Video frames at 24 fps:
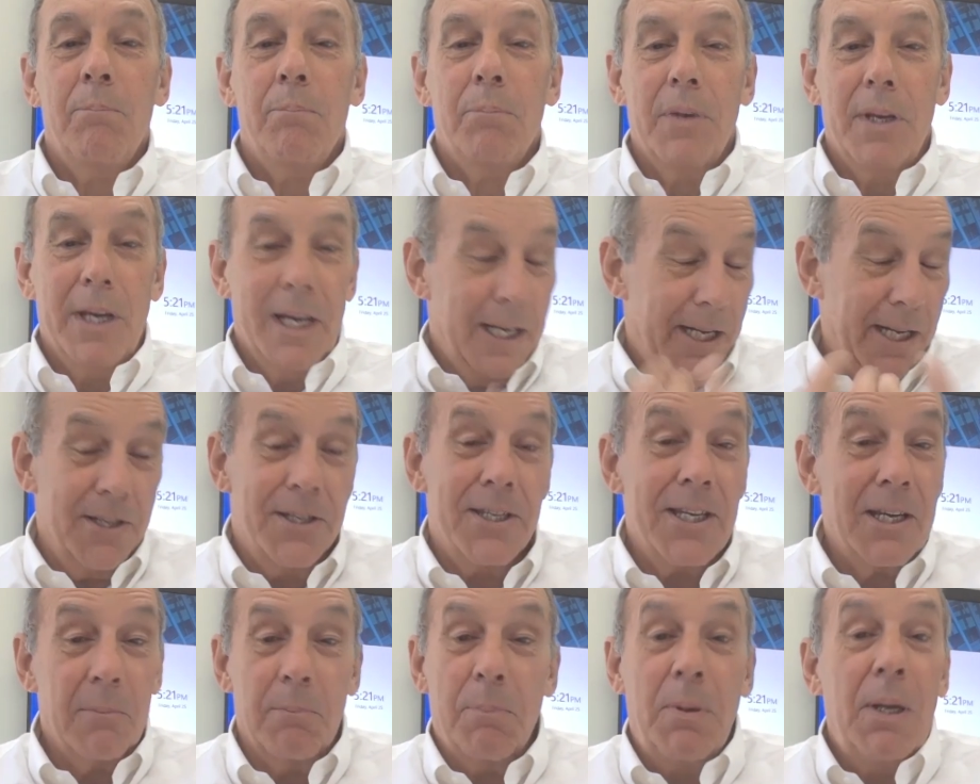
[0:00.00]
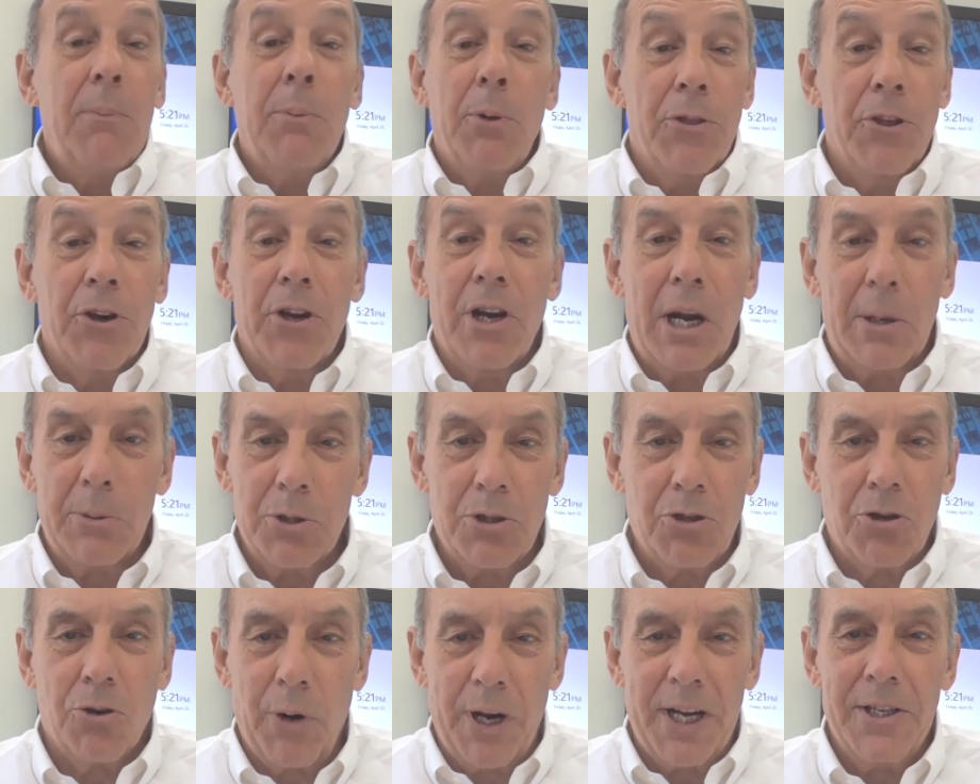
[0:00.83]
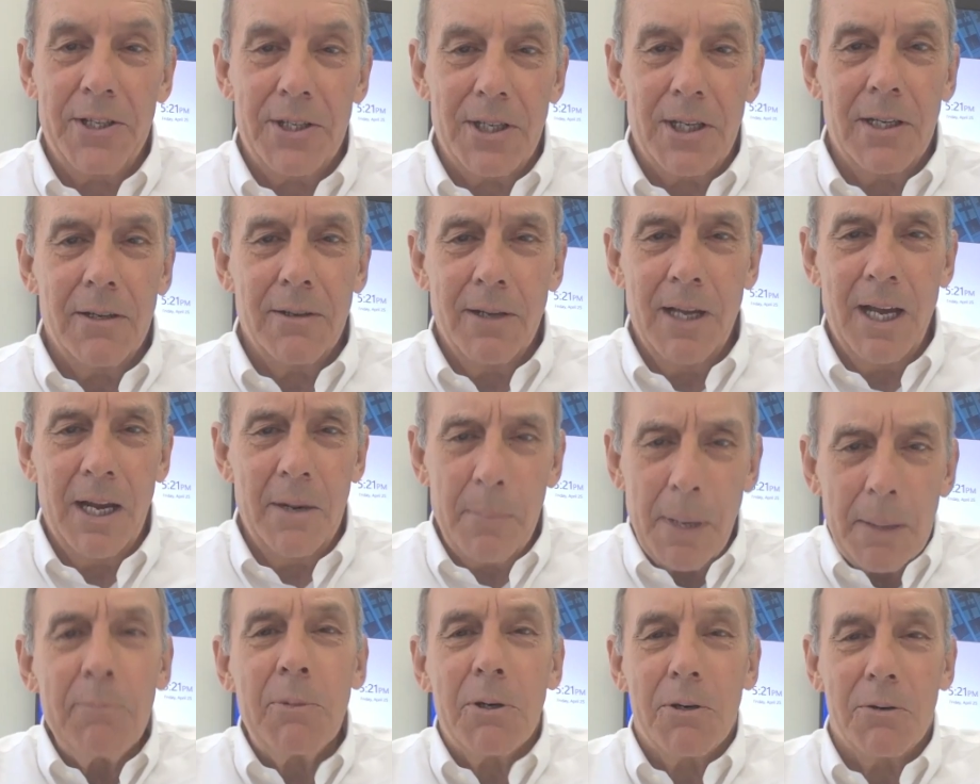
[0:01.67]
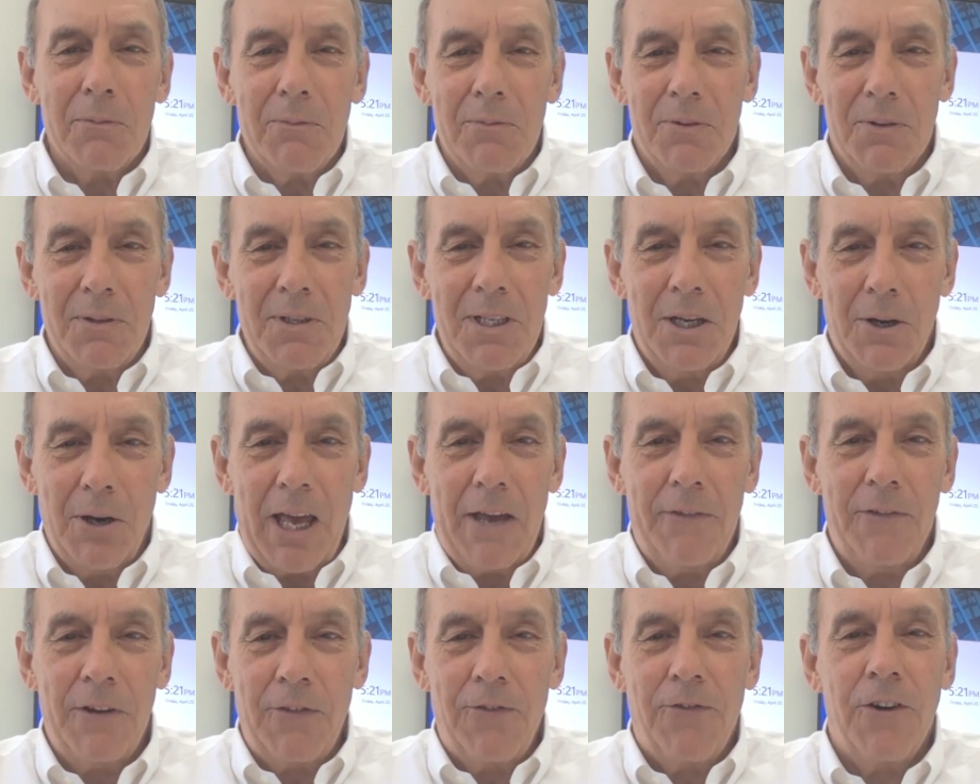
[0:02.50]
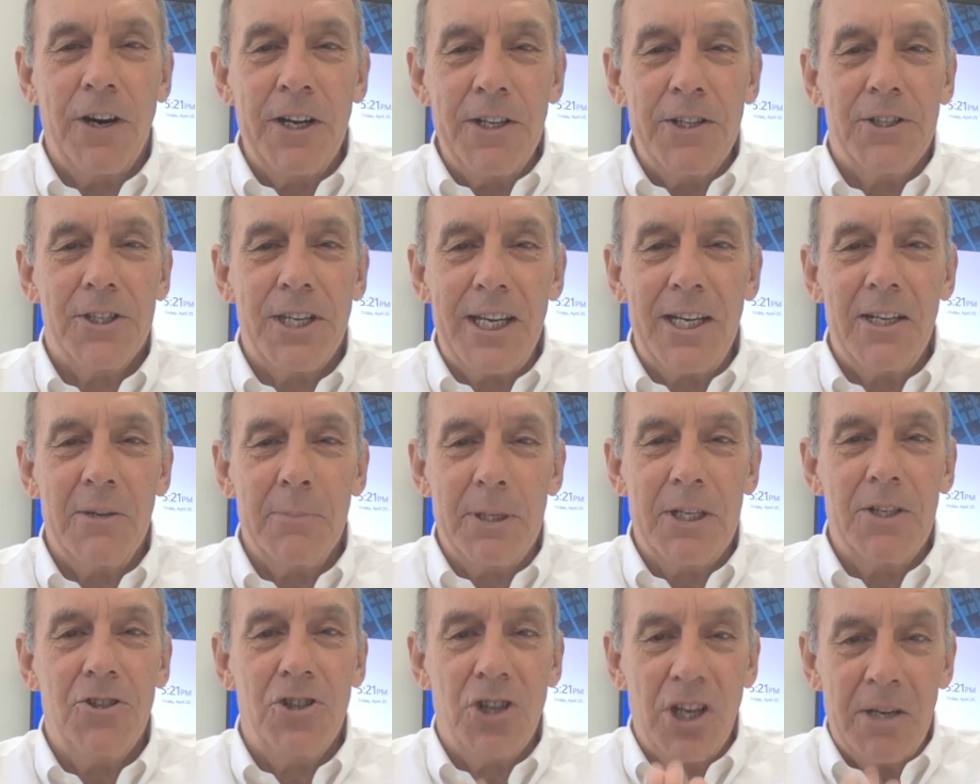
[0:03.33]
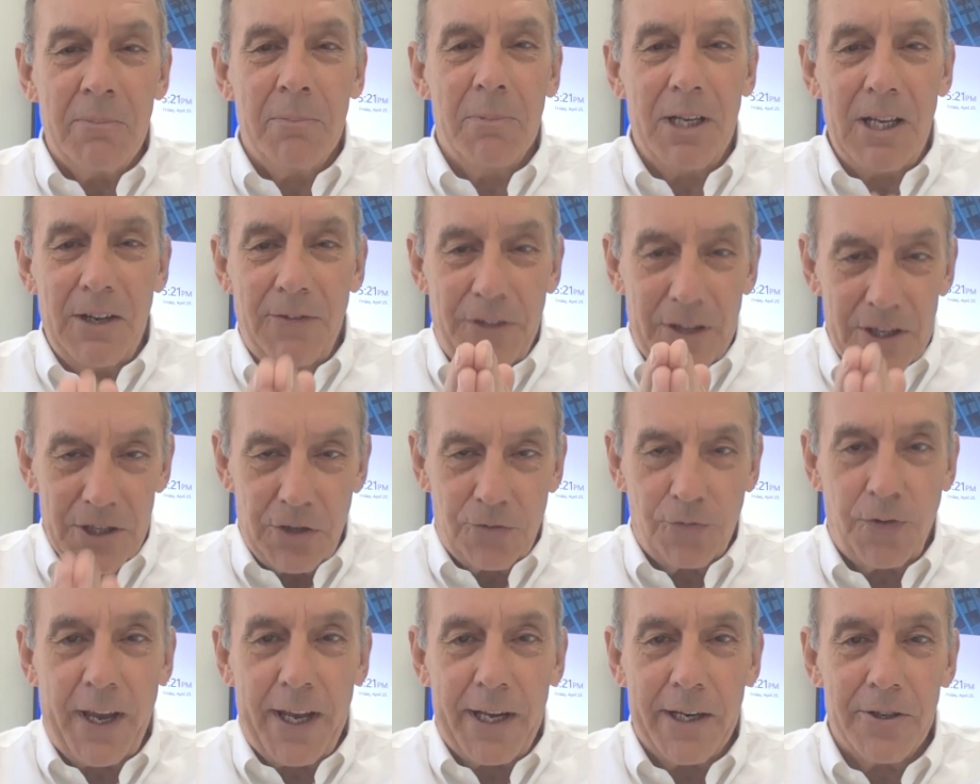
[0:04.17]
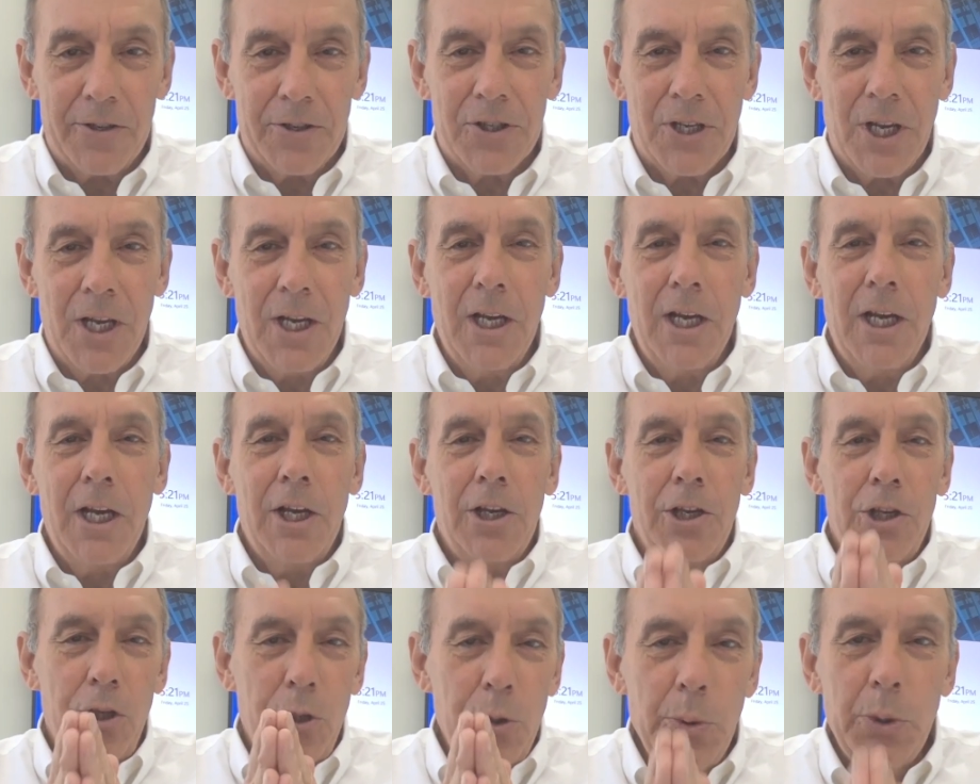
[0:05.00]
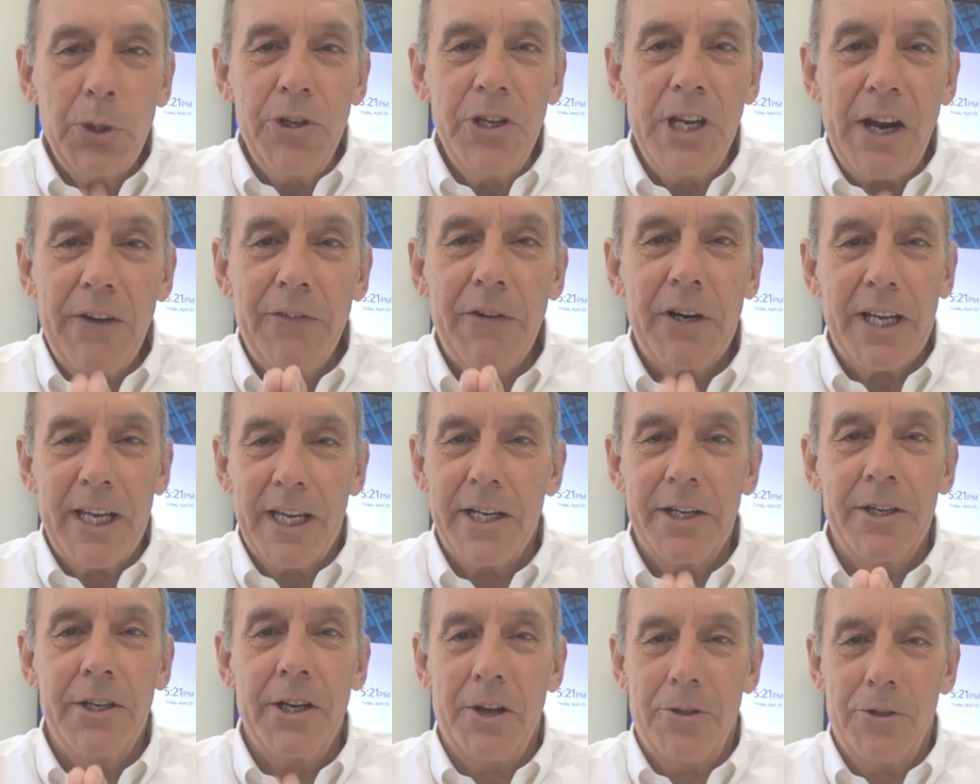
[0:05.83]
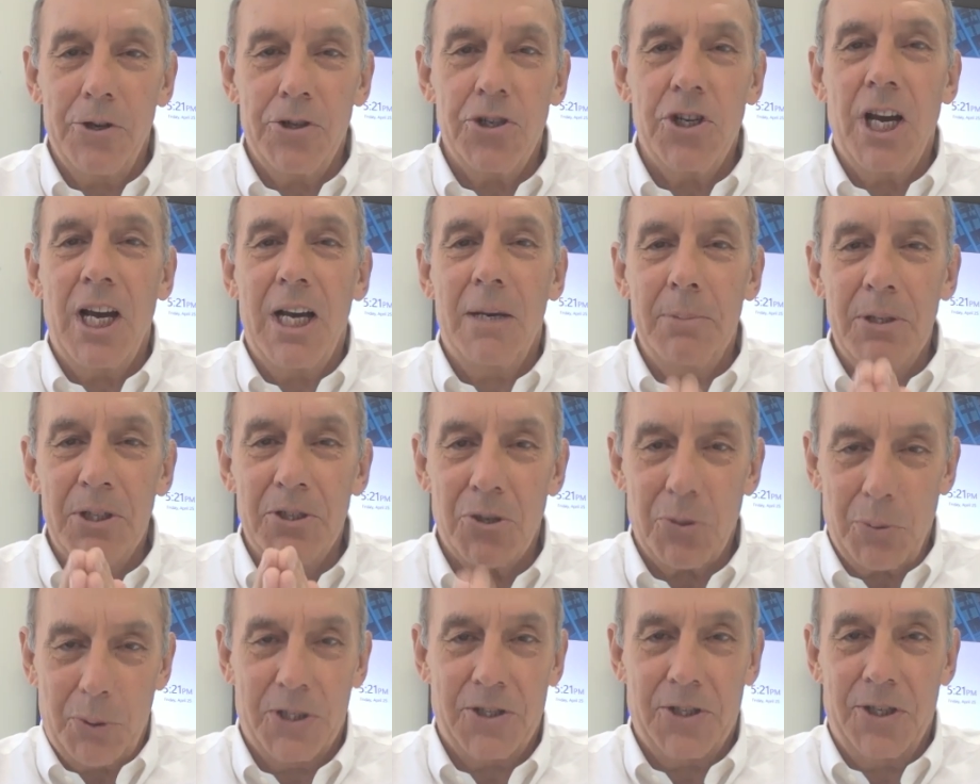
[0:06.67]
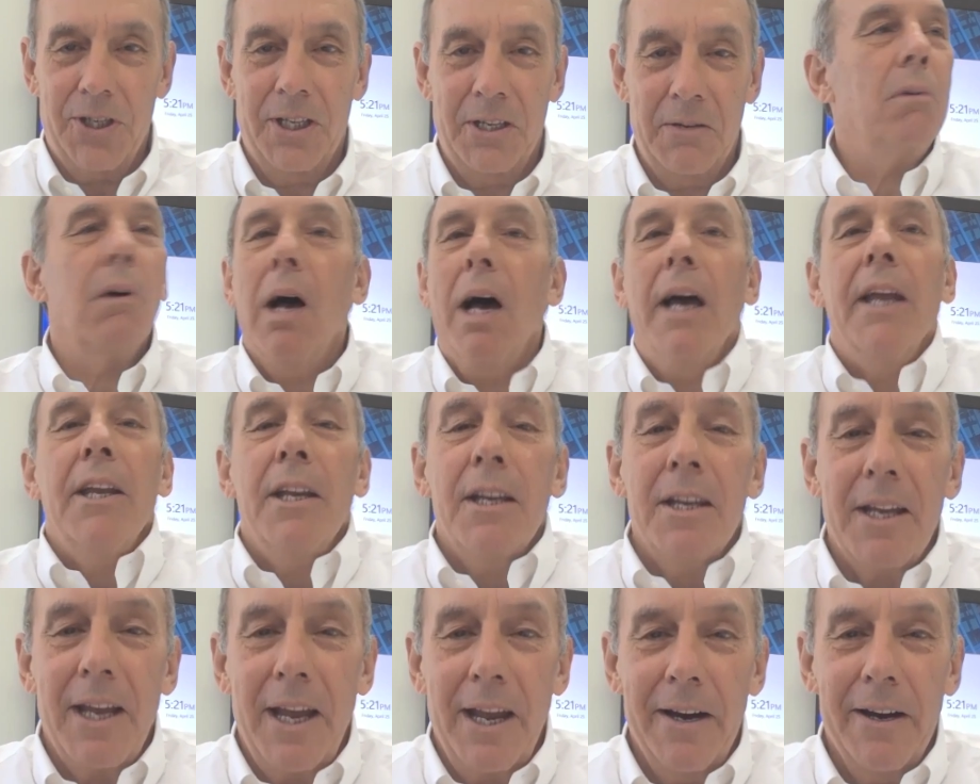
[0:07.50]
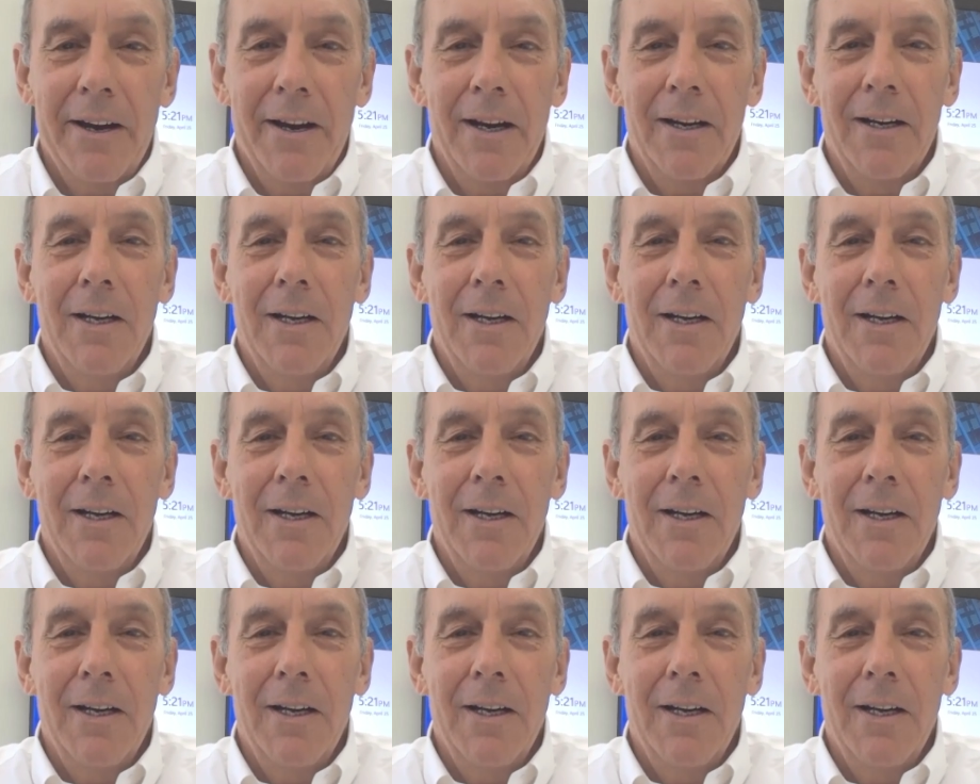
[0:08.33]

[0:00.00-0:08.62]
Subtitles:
like I said, people thought I was crazy. I remember, having friends say to me, Jim, if this fails, you will never get another job in Switzerland. I didn't care.